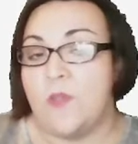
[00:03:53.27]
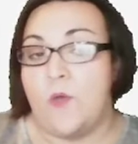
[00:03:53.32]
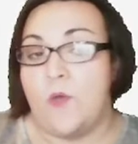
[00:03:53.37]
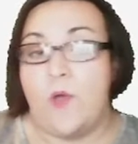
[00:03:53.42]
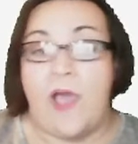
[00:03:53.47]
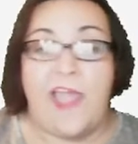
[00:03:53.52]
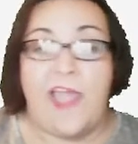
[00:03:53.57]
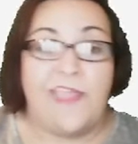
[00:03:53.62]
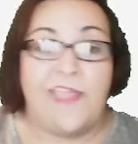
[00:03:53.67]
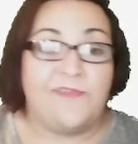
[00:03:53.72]
So
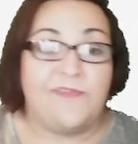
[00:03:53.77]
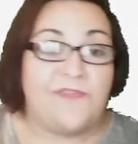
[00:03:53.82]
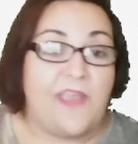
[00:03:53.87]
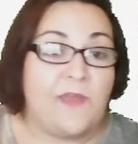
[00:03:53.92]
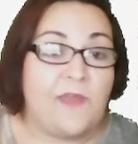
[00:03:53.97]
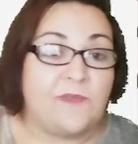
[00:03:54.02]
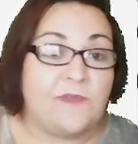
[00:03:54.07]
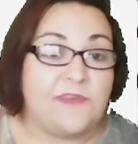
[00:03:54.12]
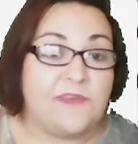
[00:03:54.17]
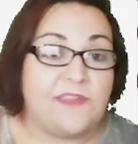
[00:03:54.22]
I
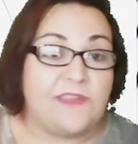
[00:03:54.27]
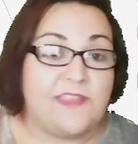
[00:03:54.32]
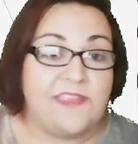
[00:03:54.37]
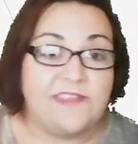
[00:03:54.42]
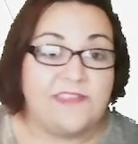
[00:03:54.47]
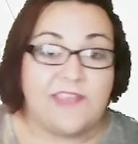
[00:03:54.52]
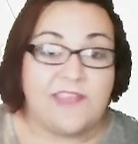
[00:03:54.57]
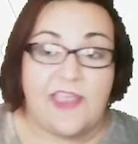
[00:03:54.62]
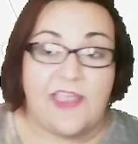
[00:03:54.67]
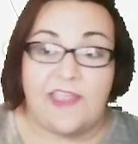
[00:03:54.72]
found
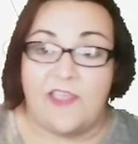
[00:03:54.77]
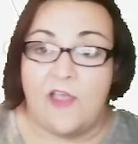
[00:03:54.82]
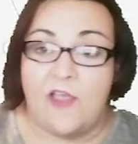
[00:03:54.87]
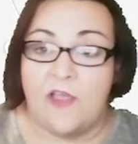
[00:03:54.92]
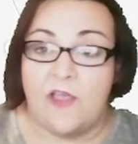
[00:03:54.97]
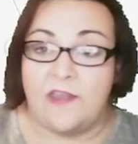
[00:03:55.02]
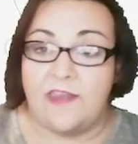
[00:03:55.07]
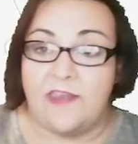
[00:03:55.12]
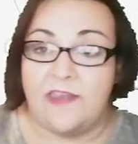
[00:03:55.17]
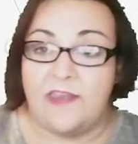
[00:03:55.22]
this
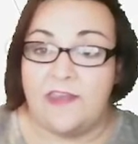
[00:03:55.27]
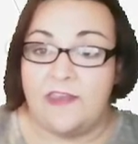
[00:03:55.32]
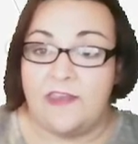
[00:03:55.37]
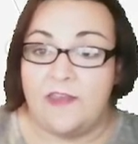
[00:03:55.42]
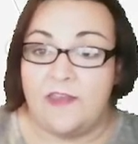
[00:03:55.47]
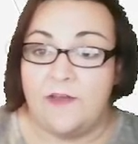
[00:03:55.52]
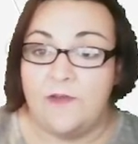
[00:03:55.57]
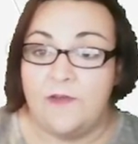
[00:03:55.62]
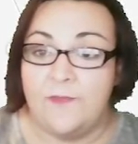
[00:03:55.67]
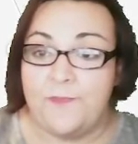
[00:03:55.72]
icon in here.